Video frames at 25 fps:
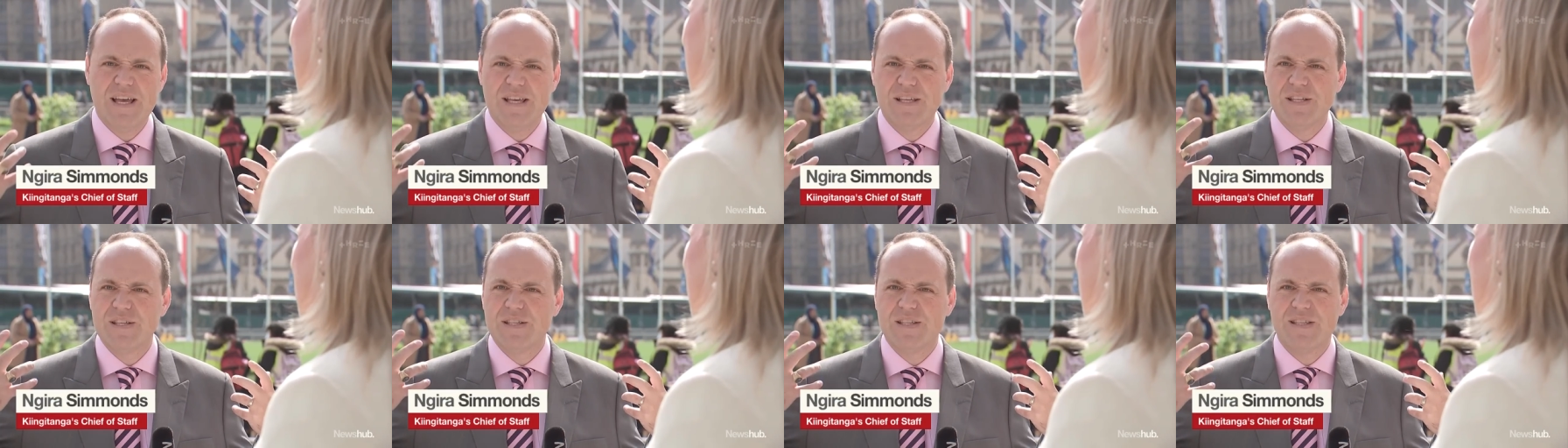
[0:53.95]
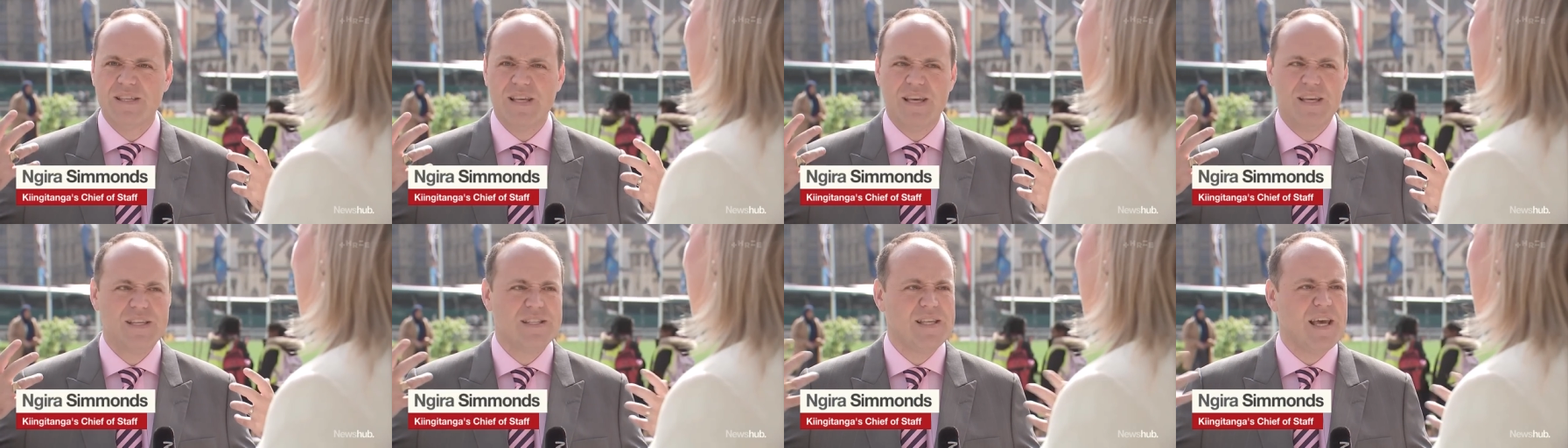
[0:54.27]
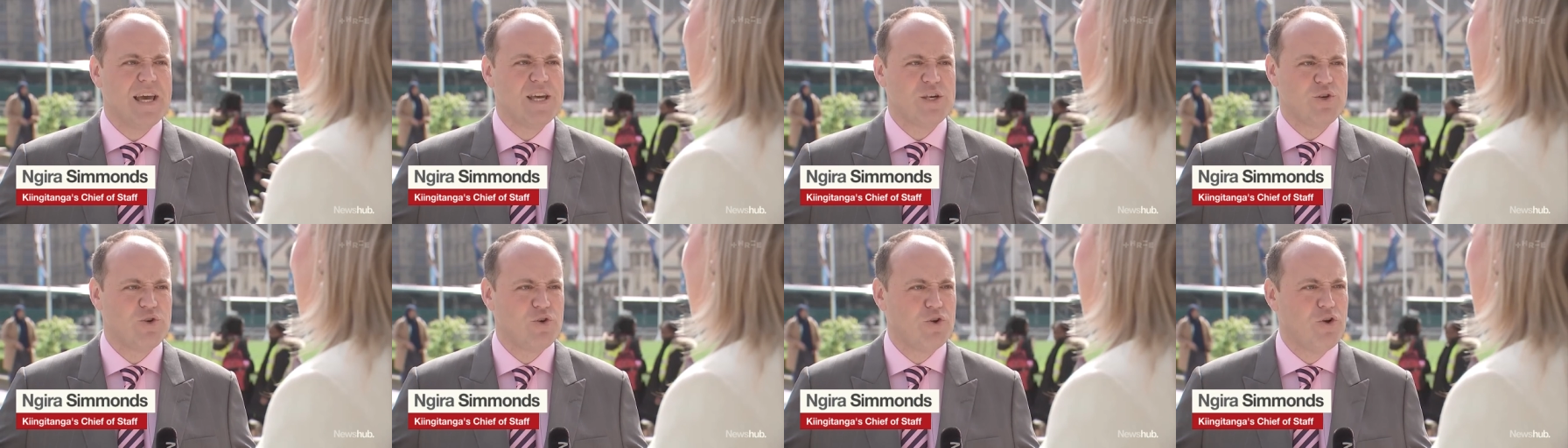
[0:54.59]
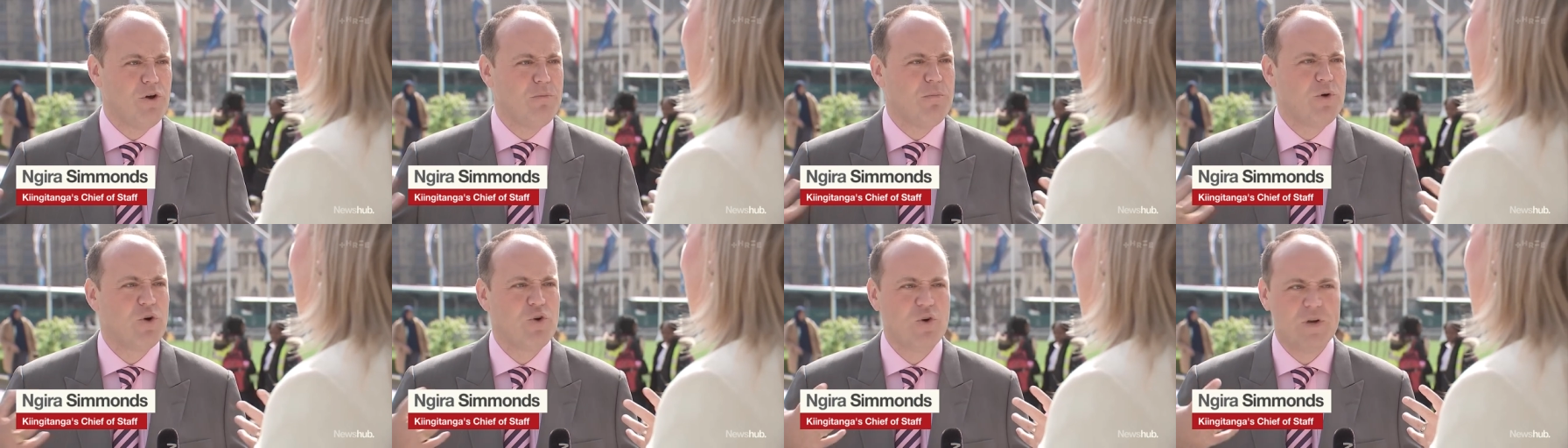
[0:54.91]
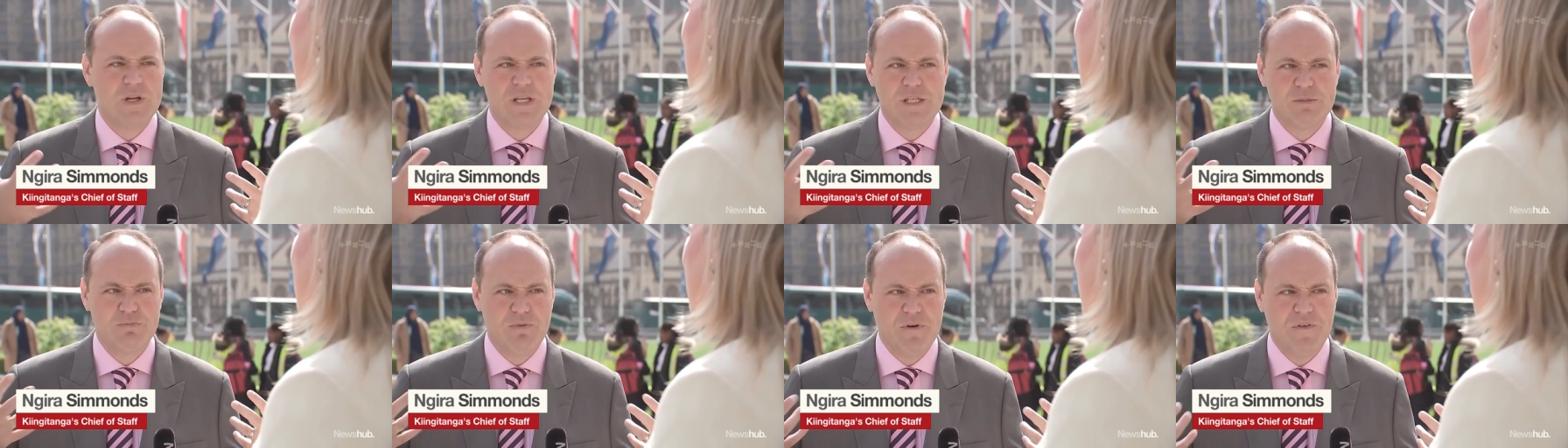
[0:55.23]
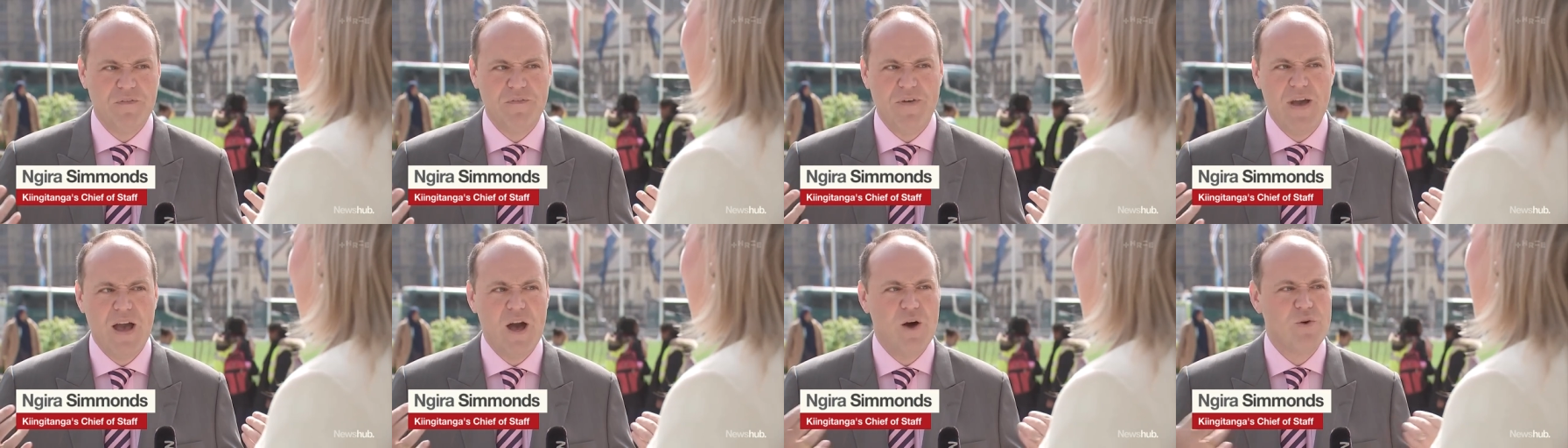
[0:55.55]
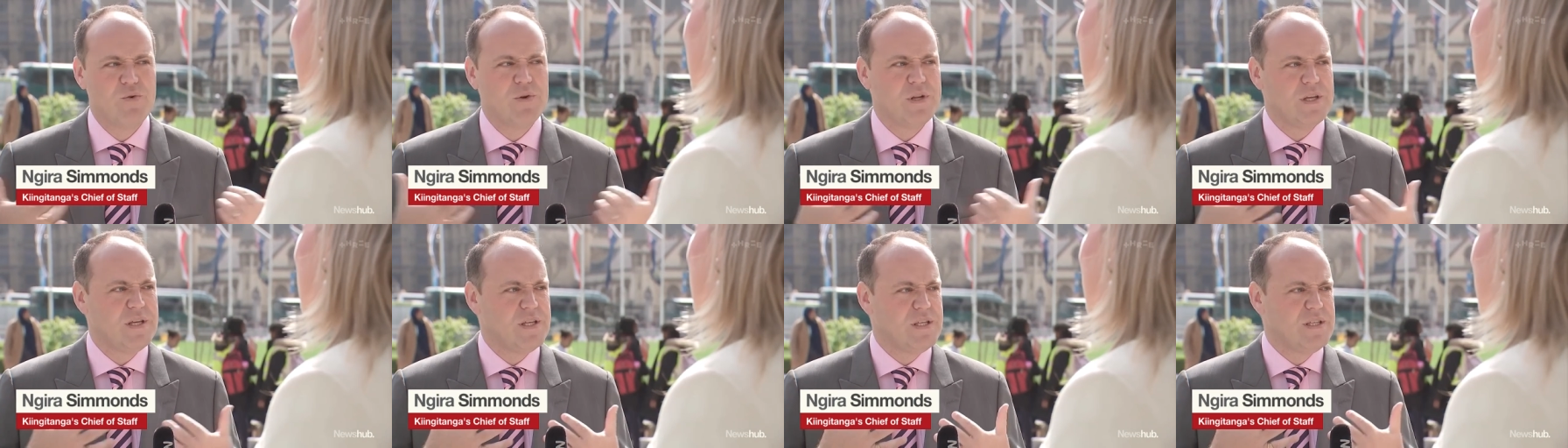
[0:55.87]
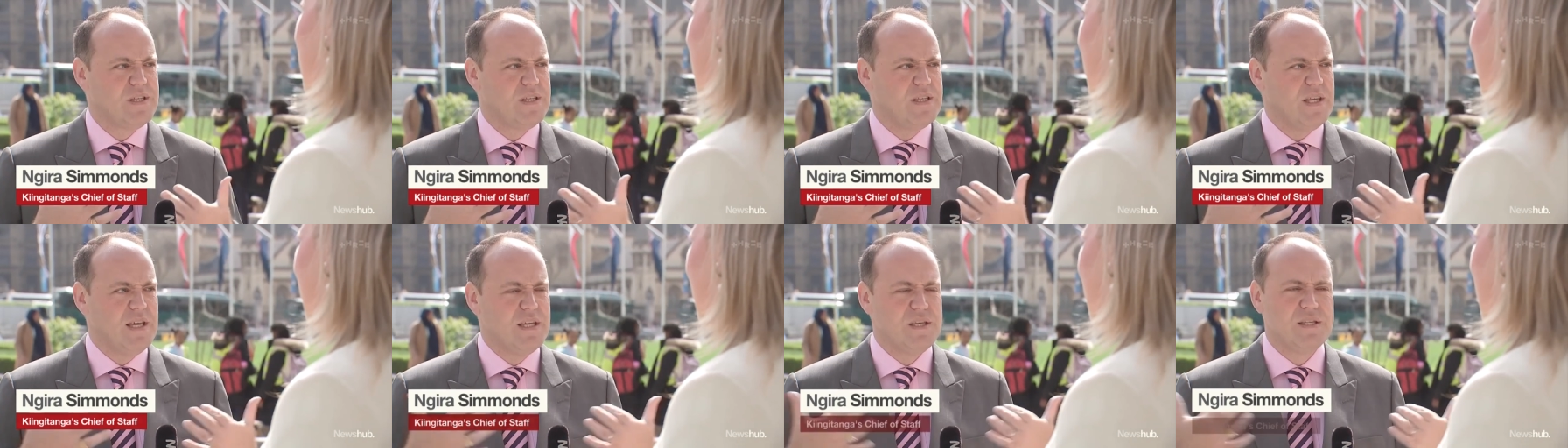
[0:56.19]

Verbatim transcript: is, is astronomical, is profound, is,